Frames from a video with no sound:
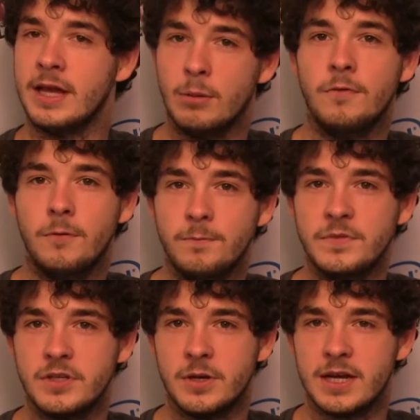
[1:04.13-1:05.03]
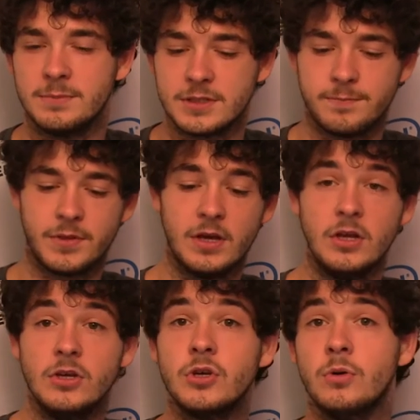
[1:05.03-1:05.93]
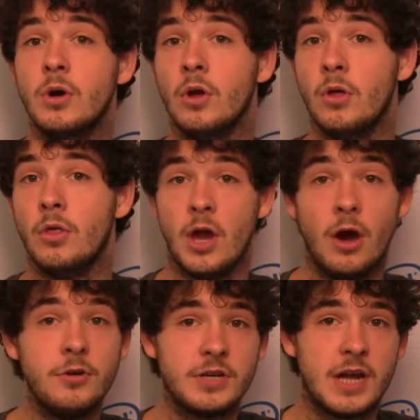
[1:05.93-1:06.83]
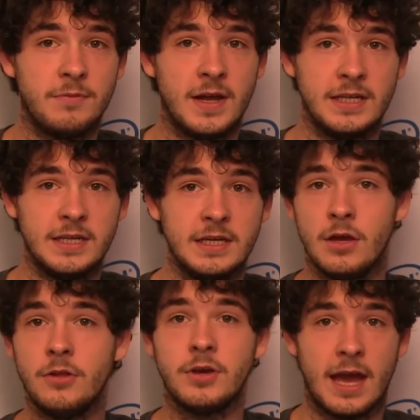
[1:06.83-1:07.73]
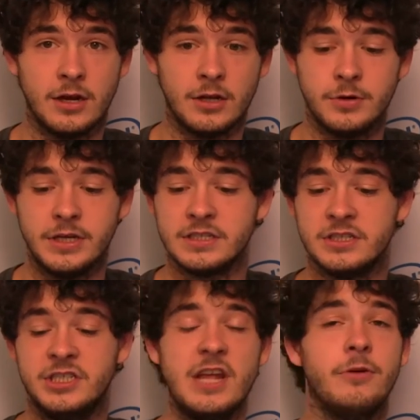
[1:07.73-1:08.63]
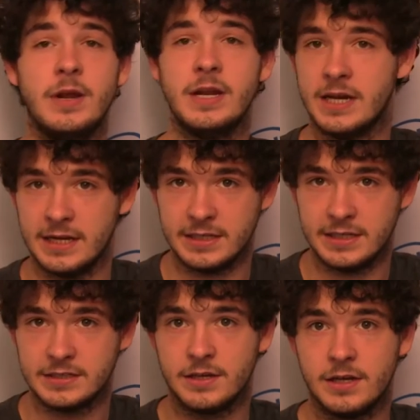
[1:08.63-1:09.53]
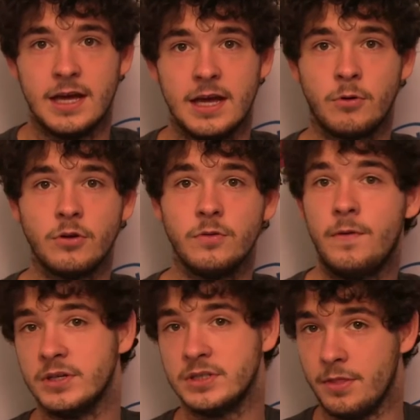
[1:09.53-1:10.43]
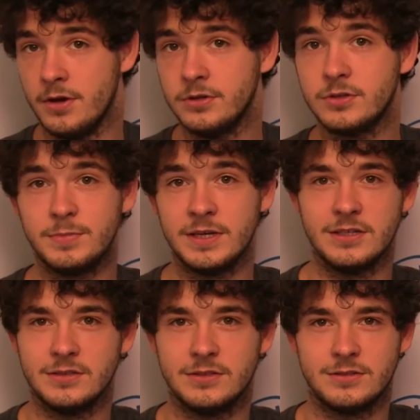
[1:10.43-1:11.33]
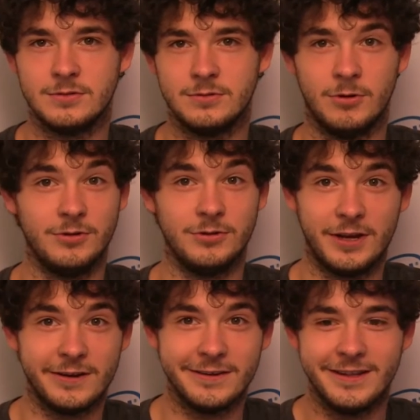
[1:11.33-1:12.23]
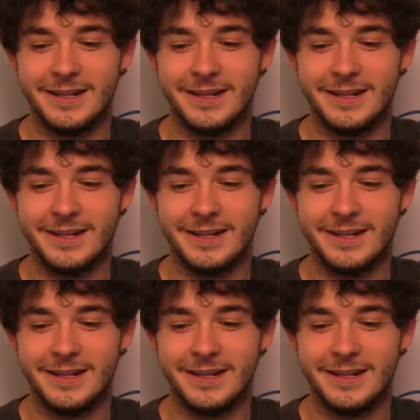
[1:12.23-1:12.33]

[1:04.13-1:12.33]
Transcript: helpful sometimes. So the other type of idea, the other category is generated ideas. And we're going to focus on those because, well, you're here.